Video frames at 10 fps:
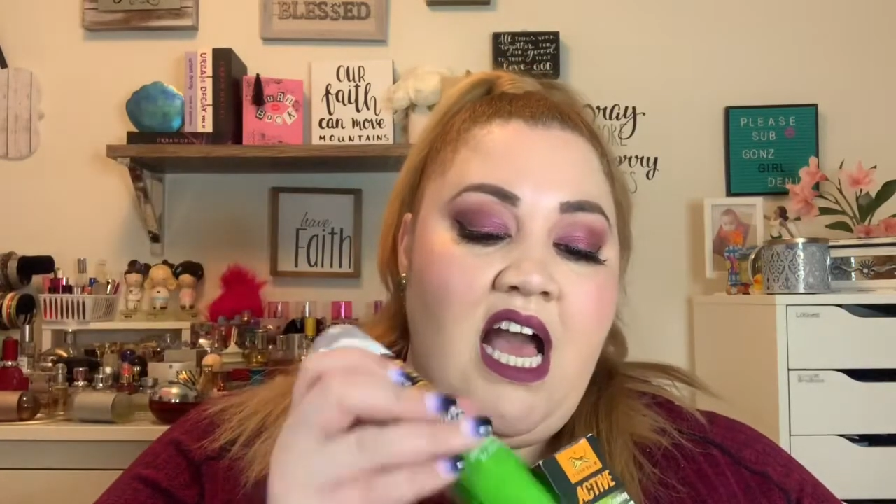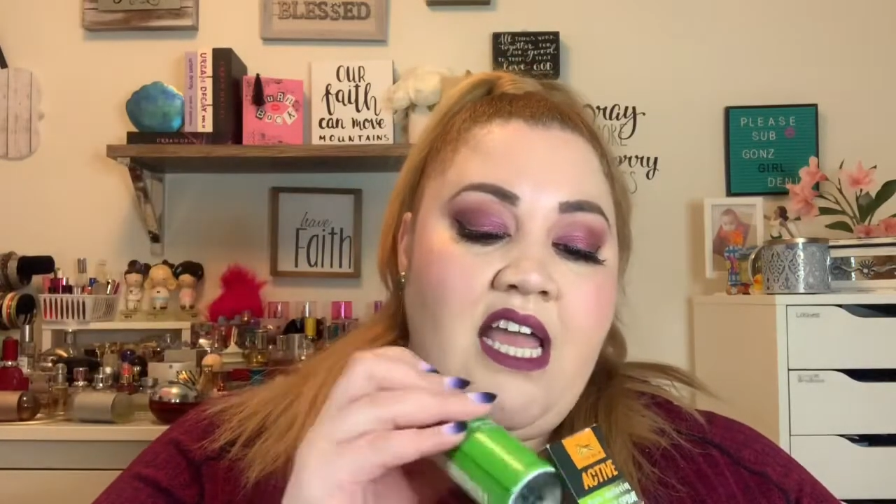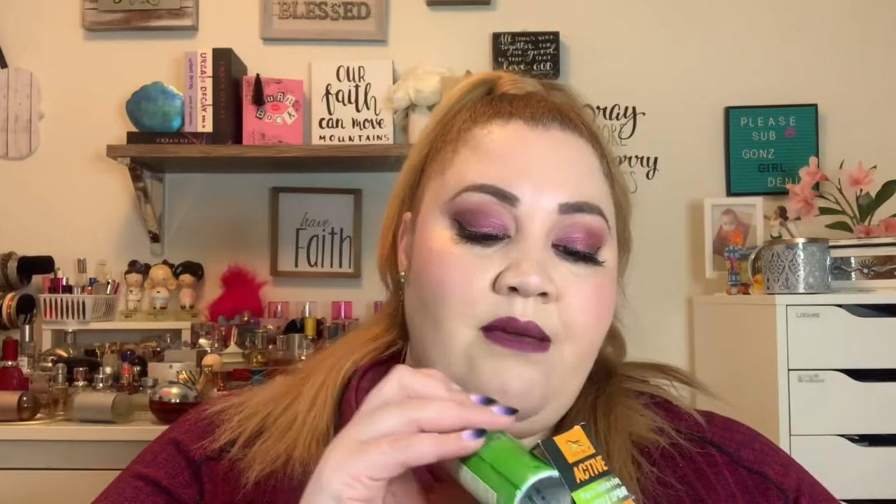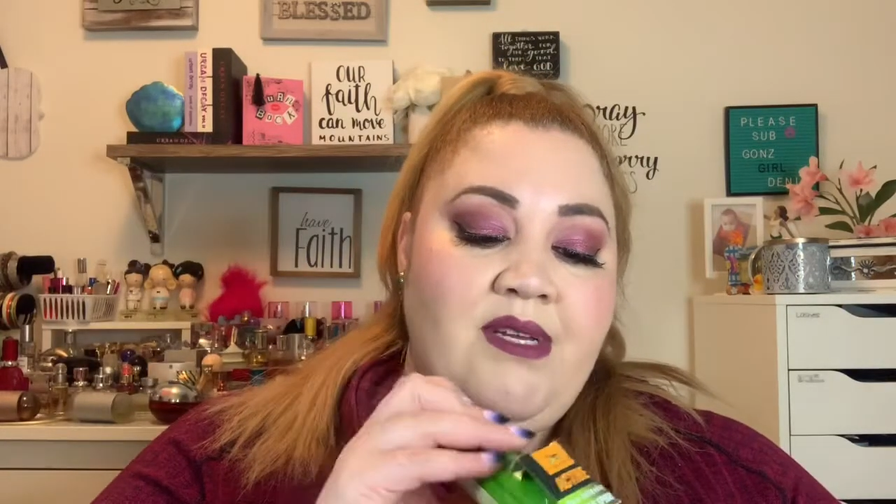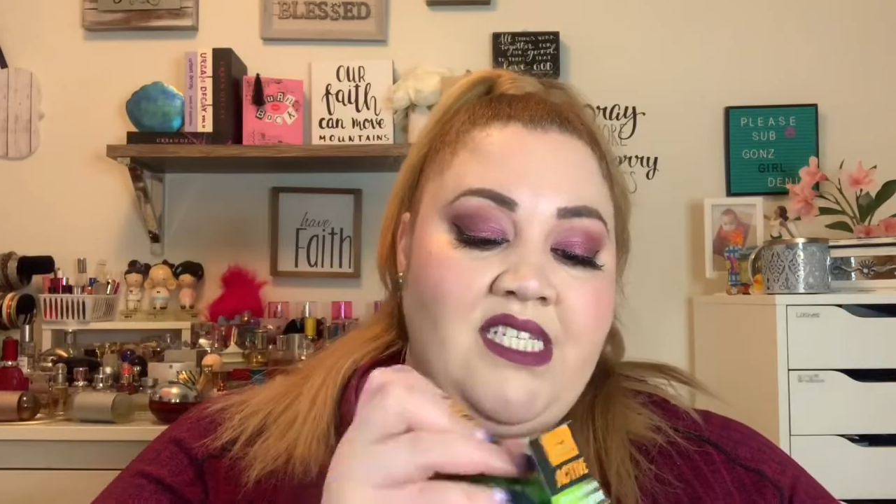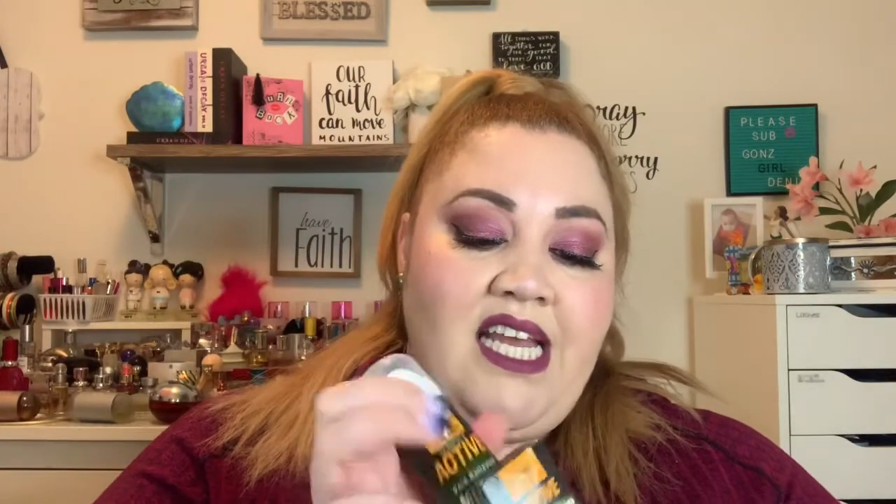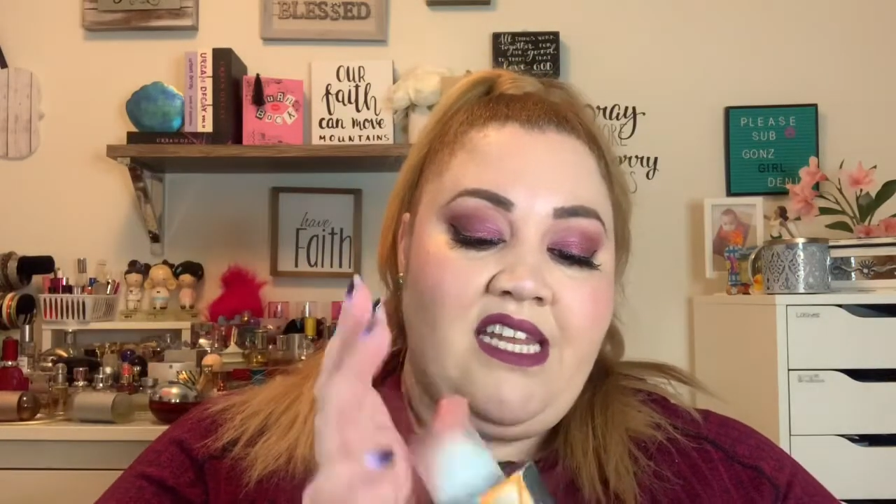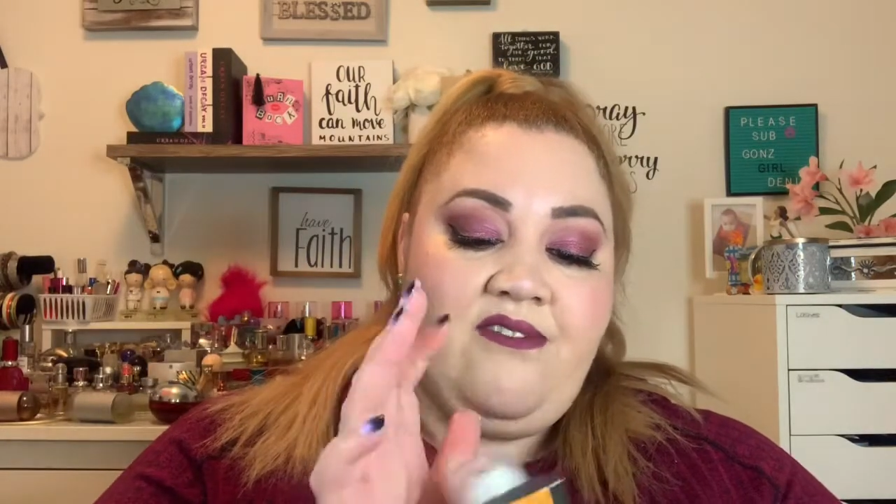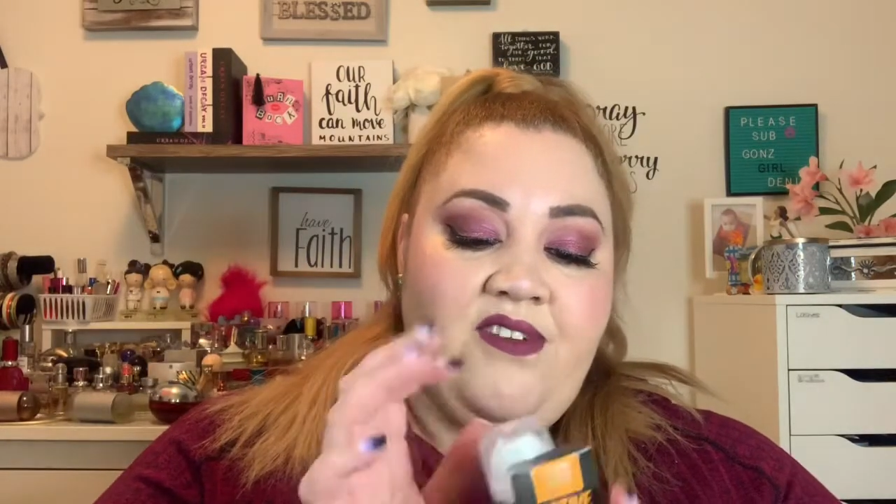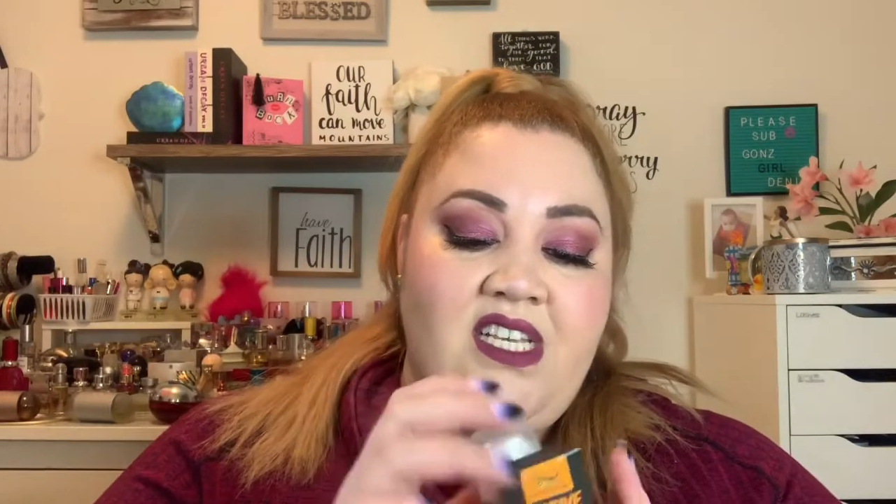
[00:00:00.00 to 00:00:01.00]
I am
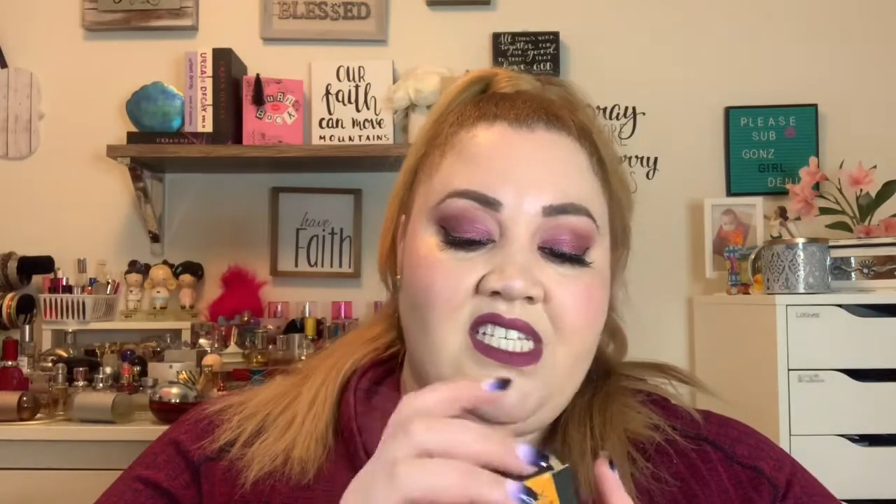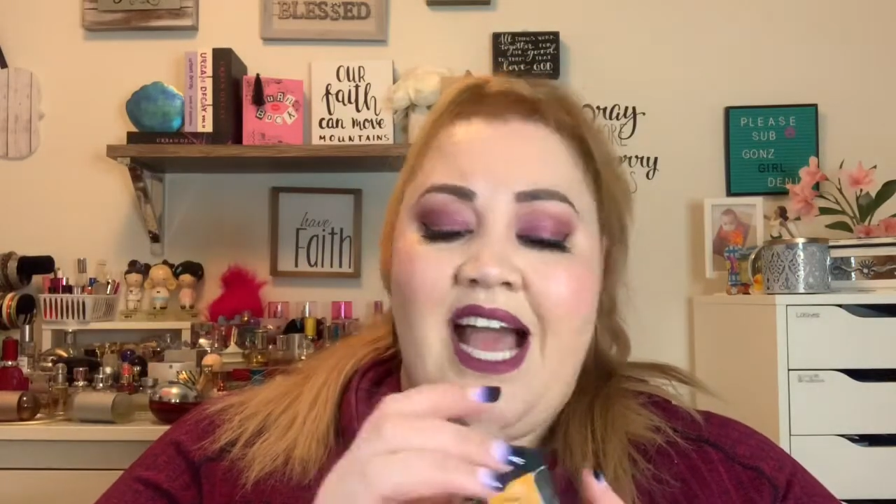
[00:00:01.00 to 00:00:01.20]
excited for this.